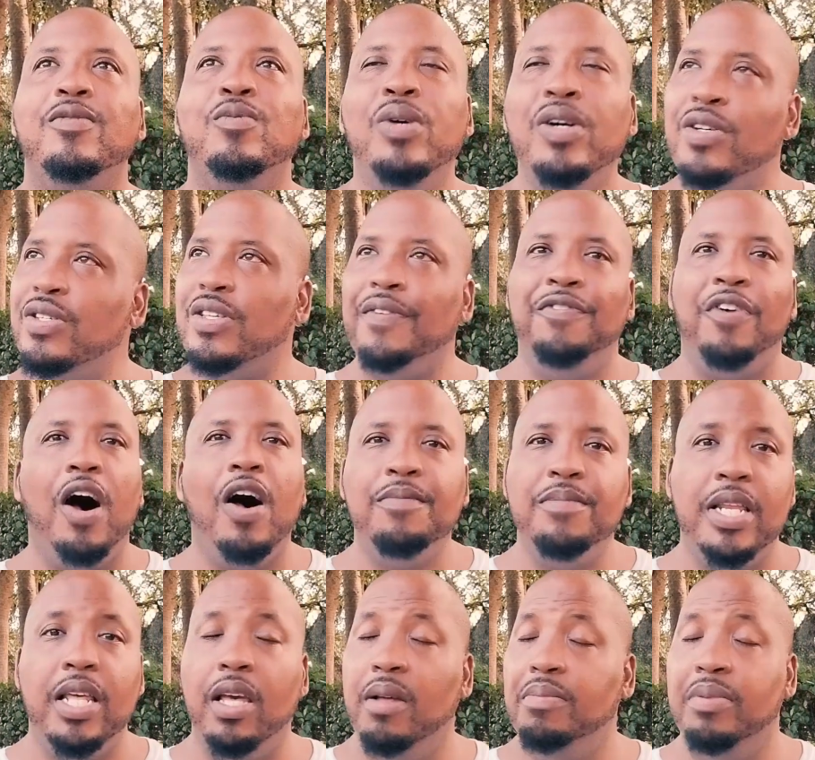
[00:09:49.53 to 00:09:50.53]
Will's
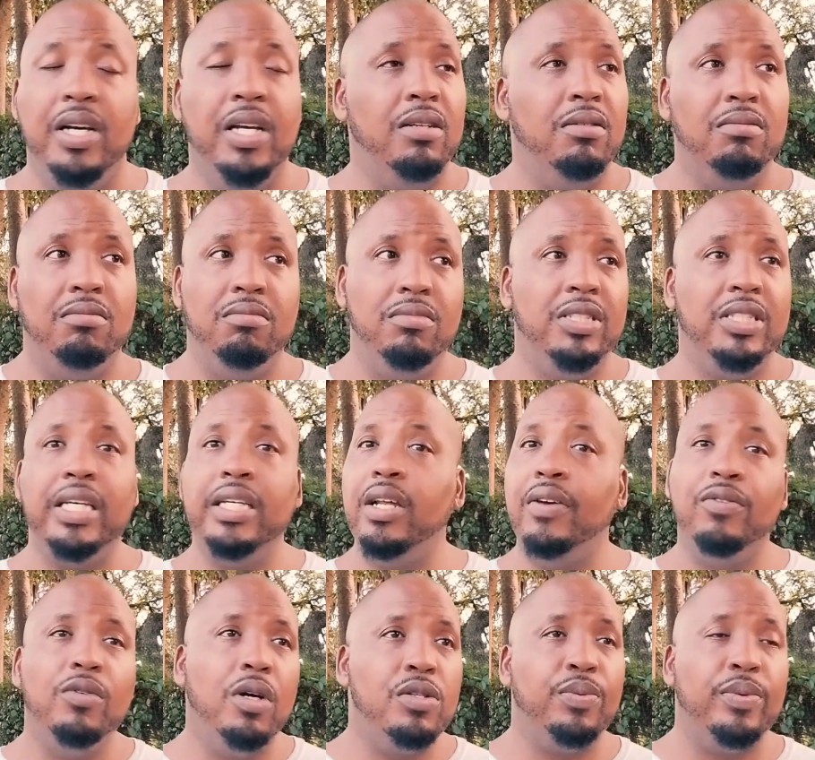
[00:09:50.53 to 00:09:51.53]
involvement in, but seeing
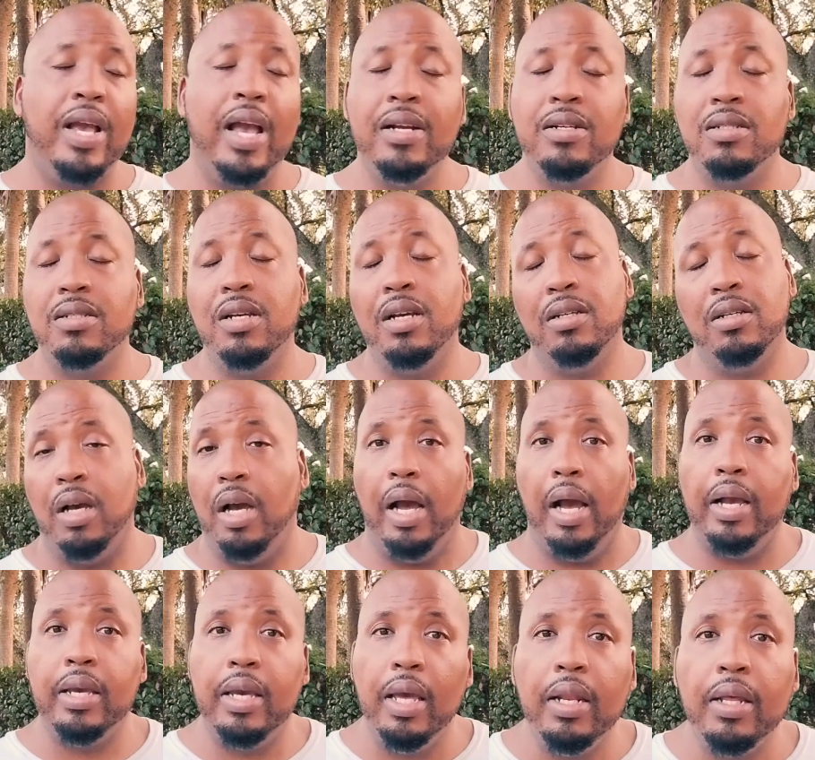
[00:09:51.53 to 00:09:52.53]
everyone's reactions, I,
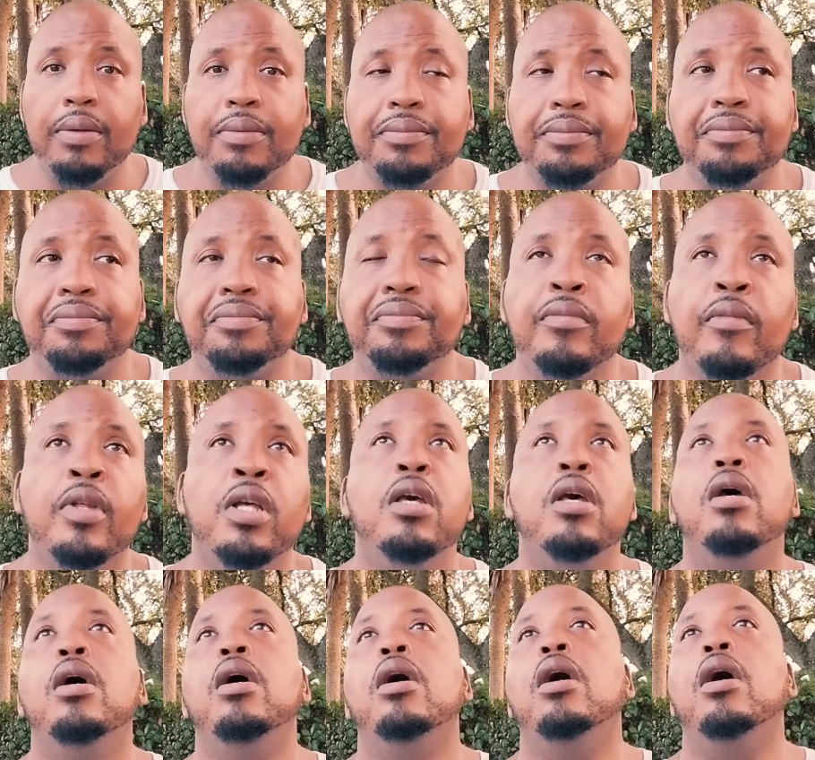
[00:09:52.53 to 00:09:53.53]
I get it.
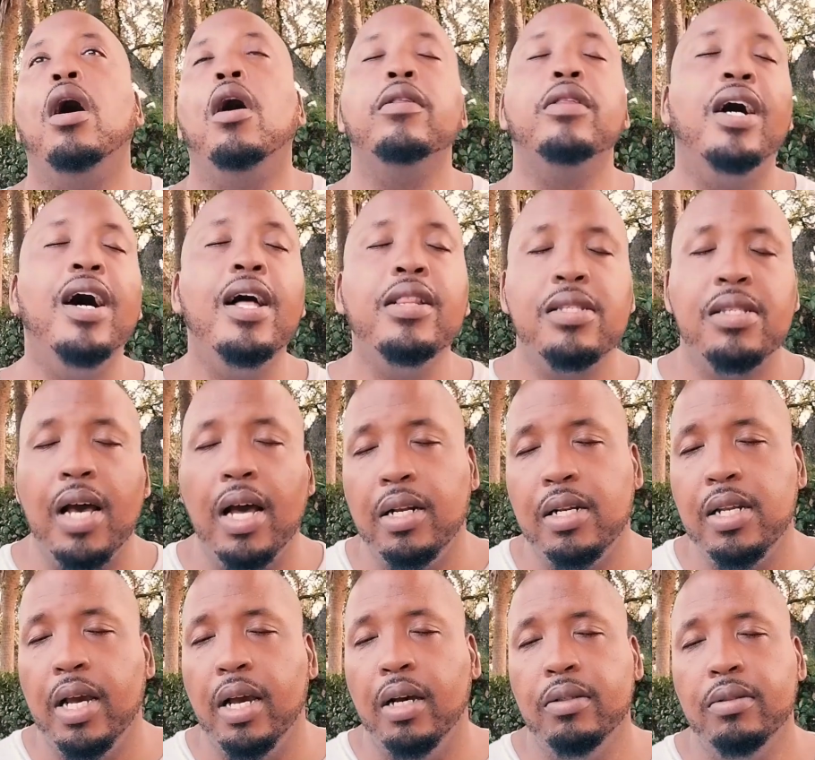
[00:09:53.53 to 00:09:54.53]
On the other side
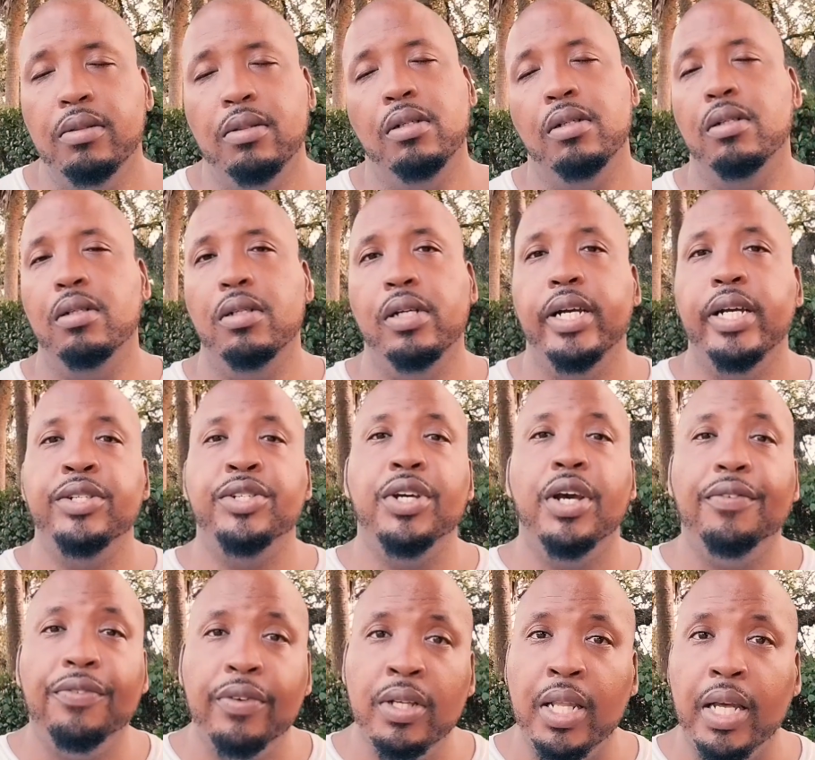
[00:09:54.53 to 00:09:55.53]
of town, in
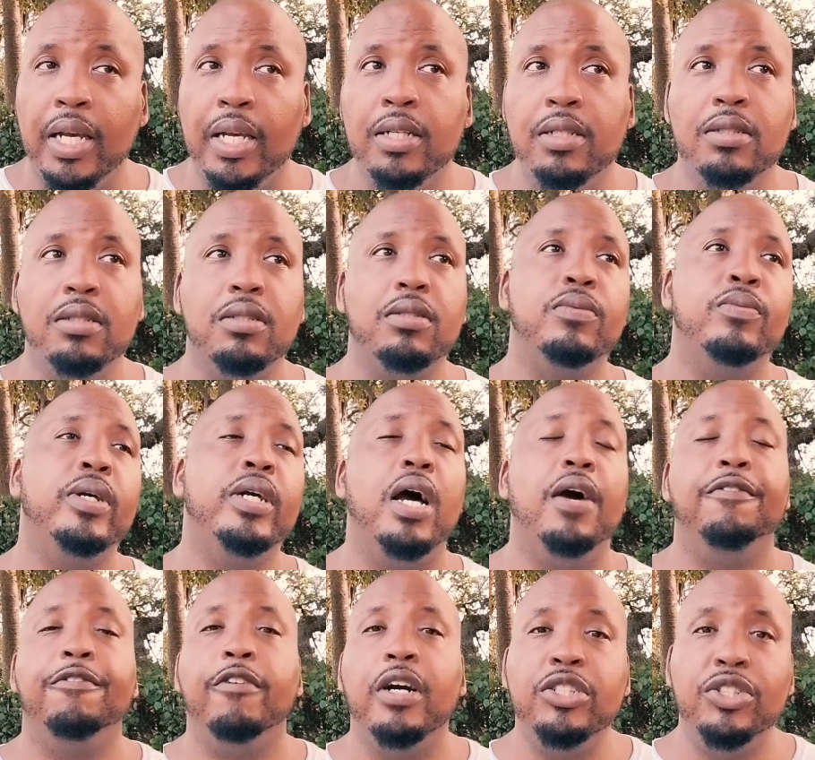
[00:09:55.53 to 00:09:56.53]
Jeffreyland, we
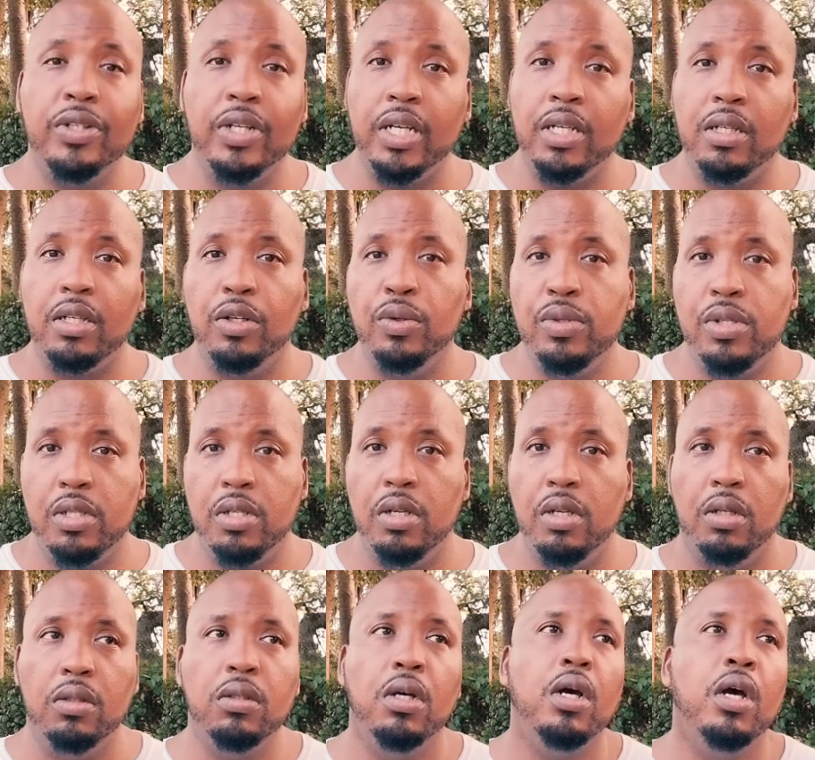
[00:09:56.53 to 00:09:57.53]
got Frederick, who's
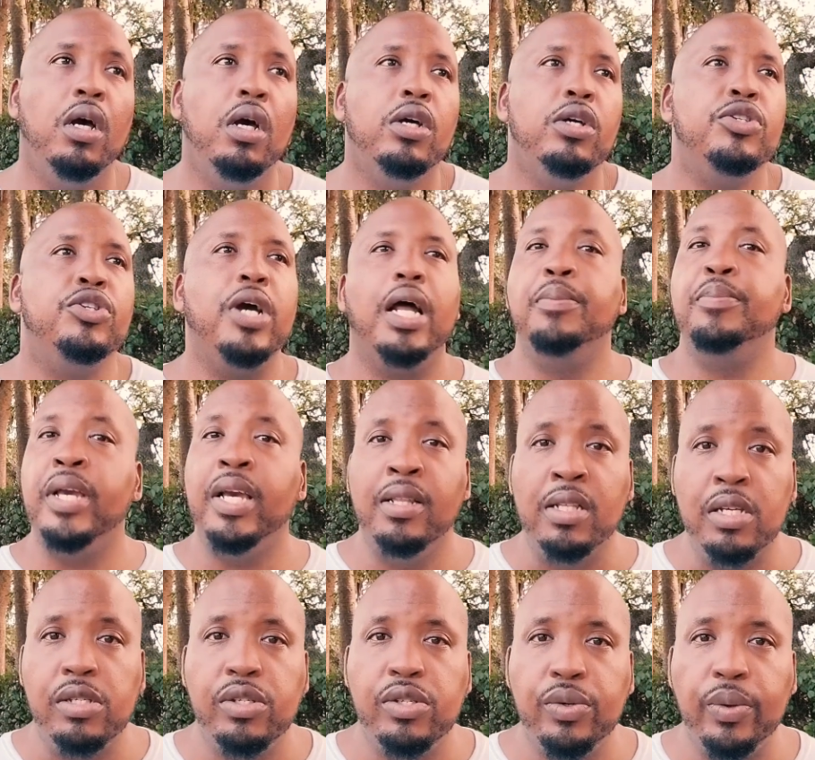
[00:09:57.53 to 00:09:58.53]
still trying to be
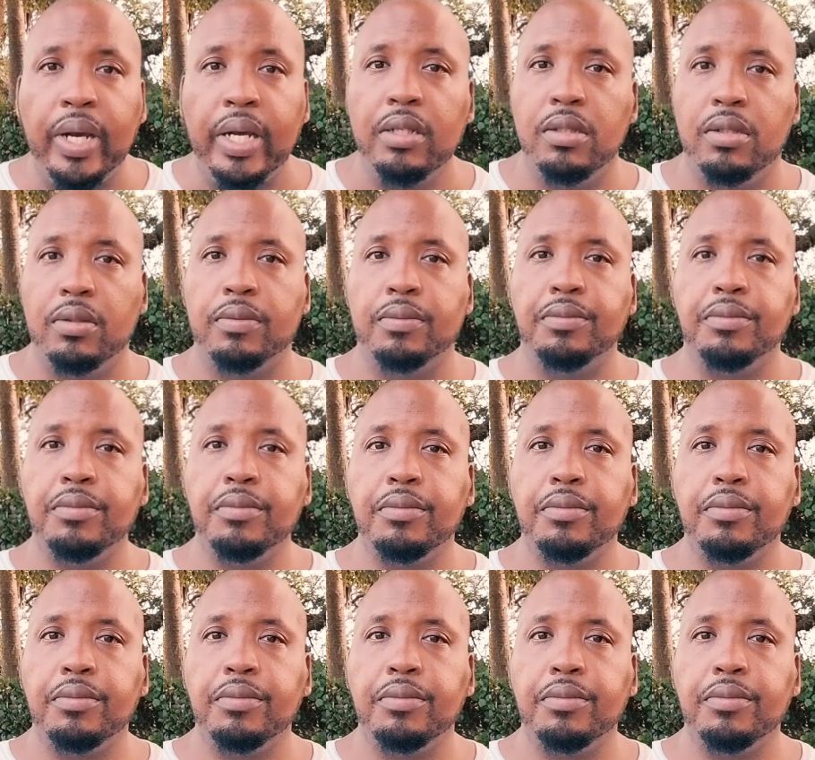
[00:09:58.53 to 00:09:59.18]
in these streets.